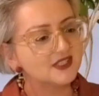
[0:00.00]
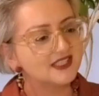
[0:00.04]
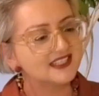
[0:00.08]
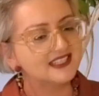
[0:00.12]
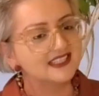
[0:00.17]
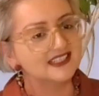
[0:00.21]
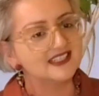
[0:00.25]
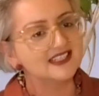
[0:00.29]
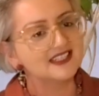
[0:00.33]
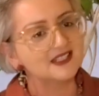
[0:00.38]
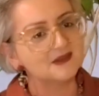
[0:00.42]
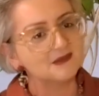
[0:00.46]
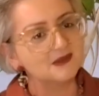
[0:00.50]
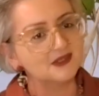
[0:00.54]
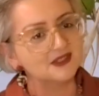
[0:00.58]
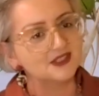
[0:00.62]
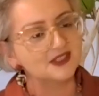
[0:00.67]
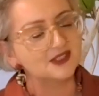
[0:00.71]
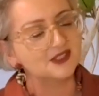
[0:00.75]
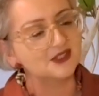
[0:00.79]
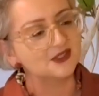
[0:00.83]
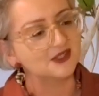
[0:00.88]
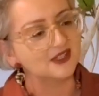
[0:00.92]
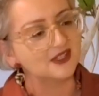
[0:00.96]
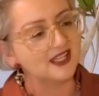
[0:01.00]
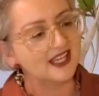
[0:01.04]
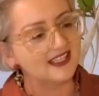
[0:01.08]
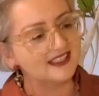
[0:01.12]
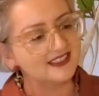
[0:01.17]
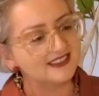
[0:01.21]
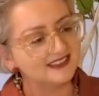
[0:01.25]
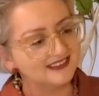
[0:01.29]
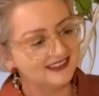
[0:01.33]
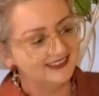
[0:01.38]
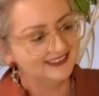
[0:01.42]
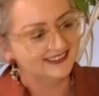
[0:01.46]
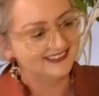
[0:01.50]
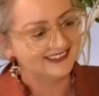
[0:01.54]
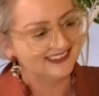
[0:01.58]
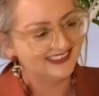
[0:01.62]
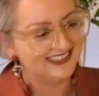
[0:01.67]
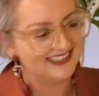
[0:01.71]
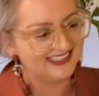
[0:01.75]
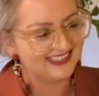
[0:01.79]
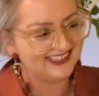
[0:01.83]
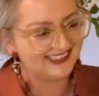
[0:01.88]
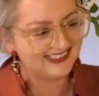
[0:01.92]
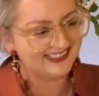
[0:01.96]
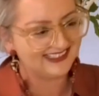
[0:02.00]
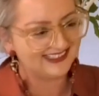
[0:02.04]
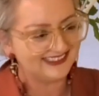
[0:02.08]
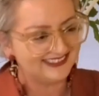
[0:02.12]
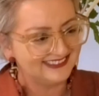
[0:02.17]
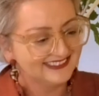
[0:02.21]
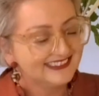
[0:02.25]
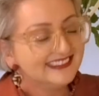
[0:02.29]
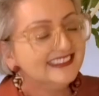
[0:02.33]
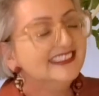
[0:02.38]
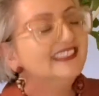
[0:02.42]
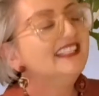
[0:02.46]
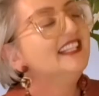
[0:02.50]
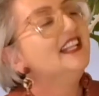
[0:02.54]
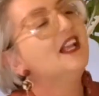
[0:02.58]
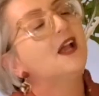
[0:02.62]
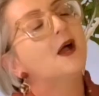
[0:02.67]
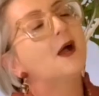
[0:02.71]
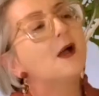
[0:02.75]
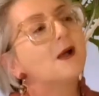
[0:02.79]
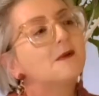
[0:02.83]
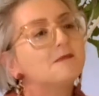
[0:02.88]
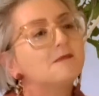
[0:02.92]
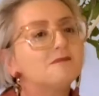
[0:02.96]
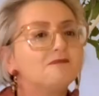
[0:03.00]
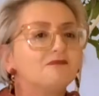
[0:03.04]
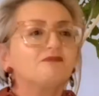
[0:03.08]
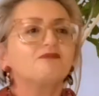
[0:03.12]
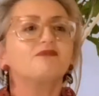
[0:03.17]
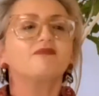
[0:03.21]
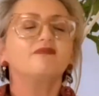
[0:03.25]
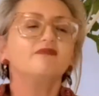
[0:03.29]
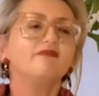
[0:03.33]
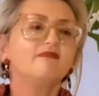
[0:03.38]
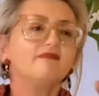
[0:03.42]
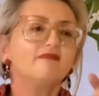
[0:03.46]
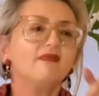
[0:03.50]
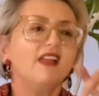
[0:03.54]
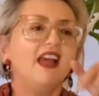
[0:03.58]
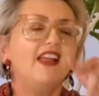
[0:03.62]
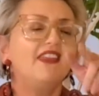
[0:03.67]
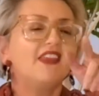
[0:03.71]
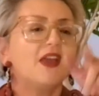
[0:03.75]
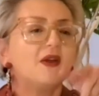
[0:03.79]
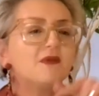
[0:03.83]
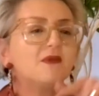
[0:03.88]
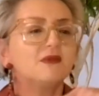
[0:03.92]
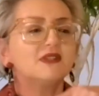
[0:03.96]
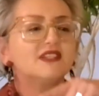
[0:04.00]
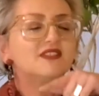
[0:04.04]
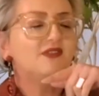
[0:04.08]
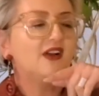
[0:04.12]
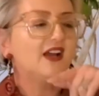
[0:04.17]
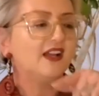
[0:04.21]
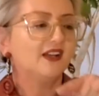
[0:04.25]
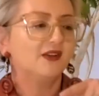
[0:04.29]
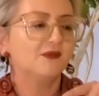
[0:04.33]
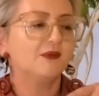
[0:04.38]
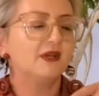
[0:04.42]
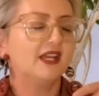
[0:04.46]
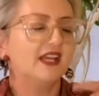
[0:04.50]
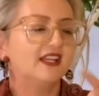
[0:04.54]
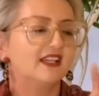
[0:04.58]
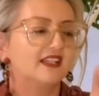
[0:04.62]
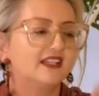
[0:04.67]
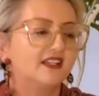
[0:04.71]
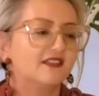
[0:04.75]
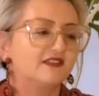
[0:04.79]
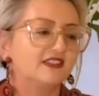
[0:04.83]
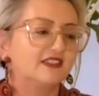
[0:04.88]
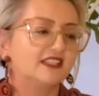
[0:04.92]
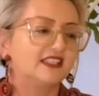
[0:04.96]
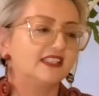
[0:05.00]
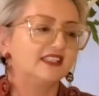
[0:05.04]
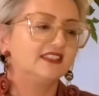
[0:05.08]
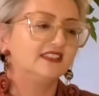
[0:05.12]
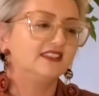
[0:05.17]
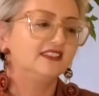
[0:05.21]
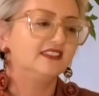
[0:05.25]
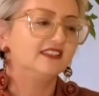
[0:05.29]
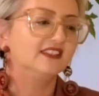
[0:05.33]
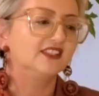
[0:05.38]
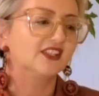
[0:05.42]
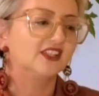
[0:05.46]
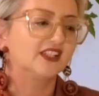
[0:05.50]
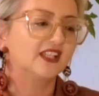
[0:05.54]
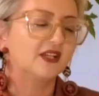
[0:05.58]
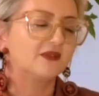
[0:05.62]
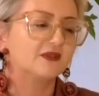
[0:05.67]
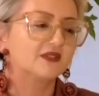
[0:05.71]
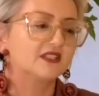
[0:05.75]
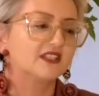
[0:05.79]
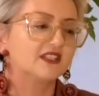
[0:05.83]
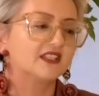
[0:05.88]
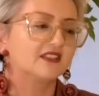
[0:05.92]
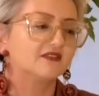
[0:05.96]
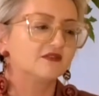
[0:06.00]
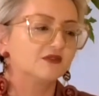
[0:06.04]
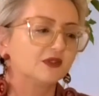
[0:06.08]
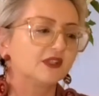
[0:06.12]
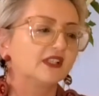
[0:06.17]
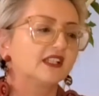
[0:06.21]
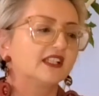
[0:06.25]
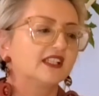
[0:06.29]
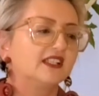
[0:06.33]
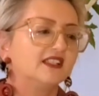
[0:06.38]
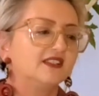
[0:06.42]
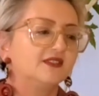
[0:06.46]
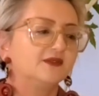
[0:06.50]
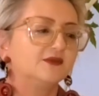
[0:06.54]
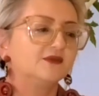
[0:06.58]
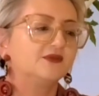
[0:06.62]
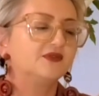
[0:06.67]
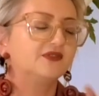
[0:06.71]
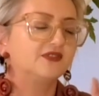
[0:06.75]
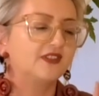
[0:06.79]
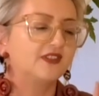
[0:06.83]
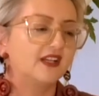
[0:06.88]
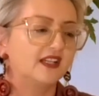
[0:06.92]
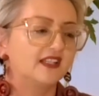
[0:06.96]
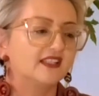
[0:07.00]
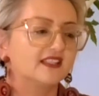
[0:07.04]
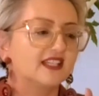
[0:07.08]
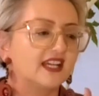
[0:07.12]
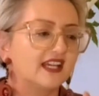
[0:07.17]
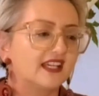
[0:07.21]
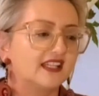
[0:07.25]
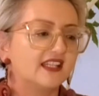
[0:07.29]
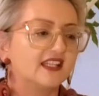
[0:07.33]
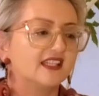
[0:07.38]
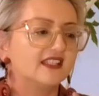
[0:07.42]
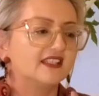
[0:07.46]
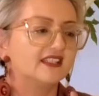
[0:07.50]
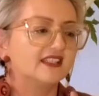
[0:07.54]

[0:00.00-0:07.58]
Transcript: send someone to do that. Yes. And that was fun, and we had a lovely, that was a really fun day that